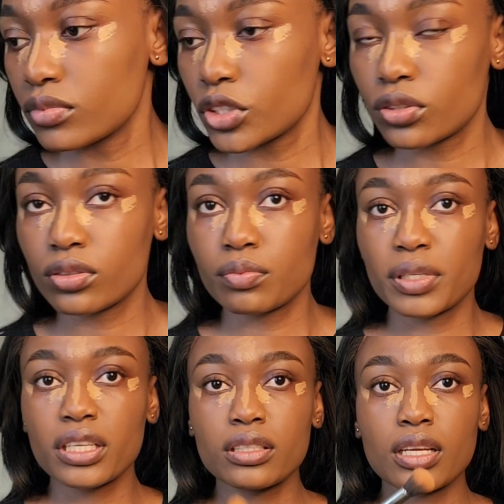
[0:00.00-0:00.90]
So to
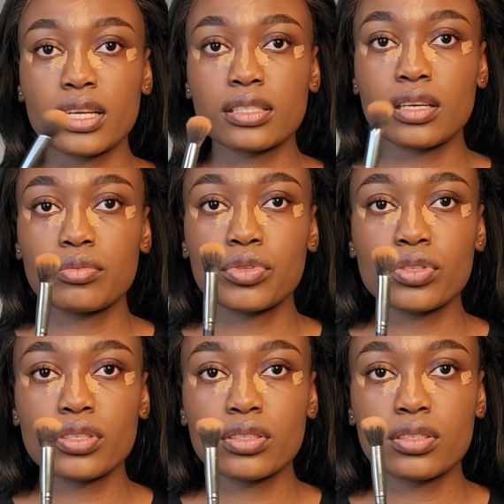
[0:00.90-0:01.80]
blend that, I'm
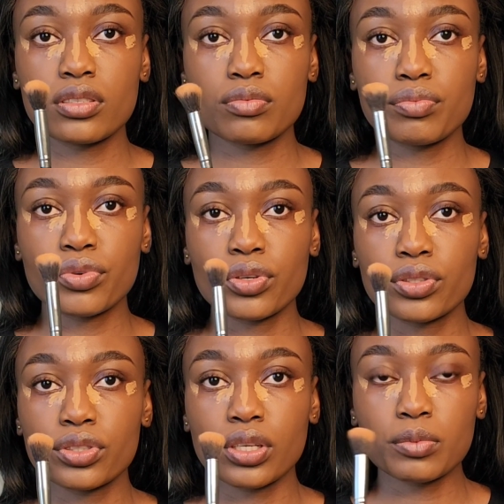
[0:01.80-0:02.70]
using this
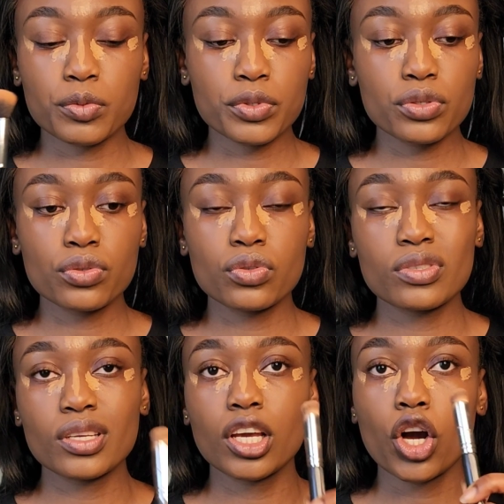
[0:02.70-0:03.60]
brush. I'm supposed to use
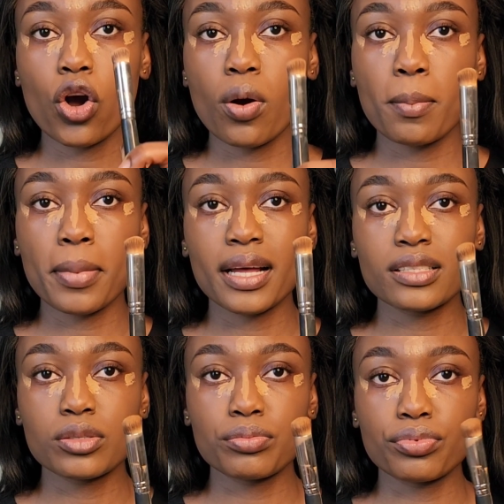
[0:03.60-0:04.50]
a
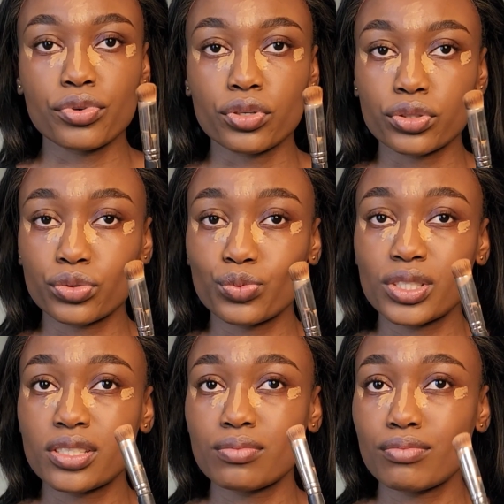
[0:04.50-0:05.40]
compact brush, which
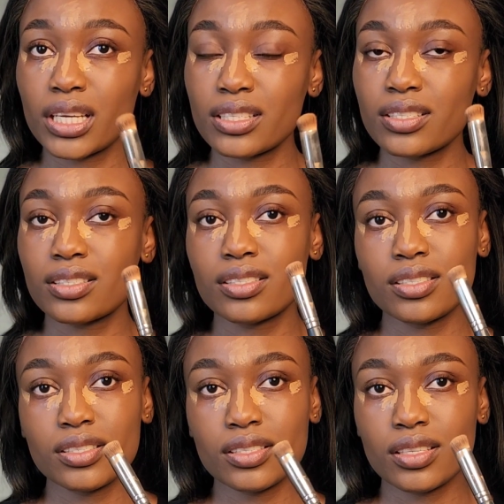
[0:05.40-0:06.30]
makes it
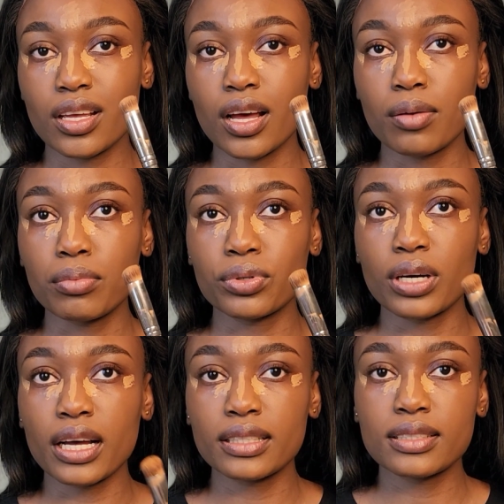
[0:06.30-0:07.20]
easier, but
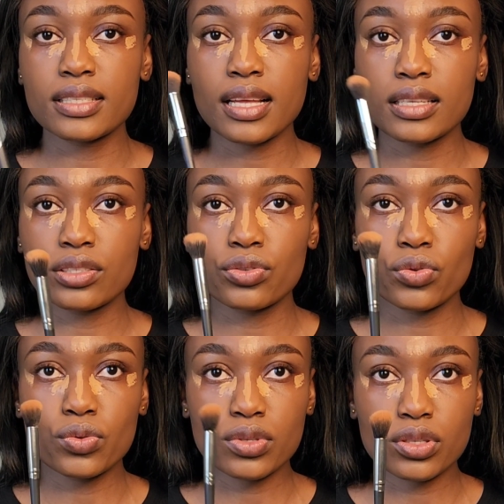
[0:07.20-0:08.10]
I decided to
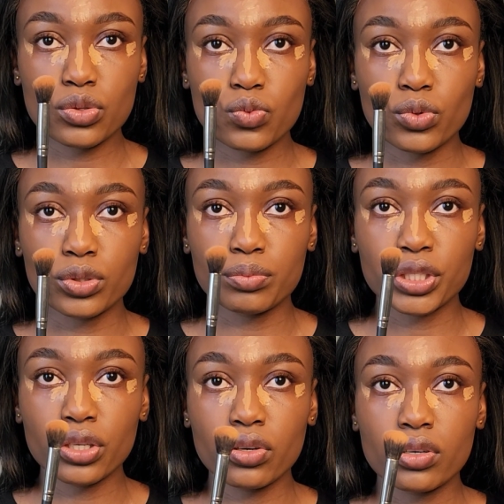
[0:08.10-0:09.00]
use this one
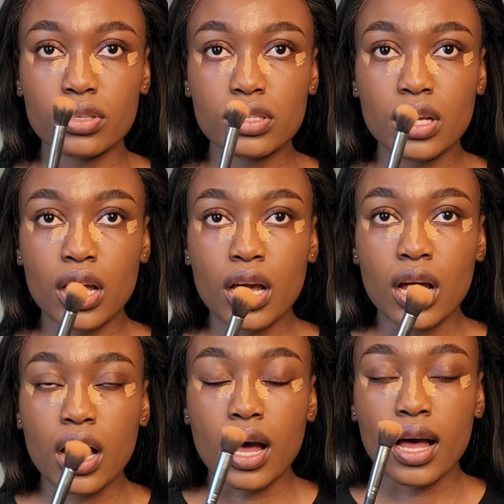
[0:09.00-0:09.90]
because
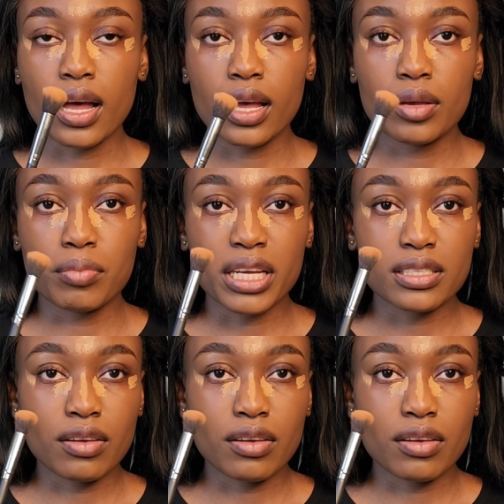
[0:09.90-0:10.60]
I might have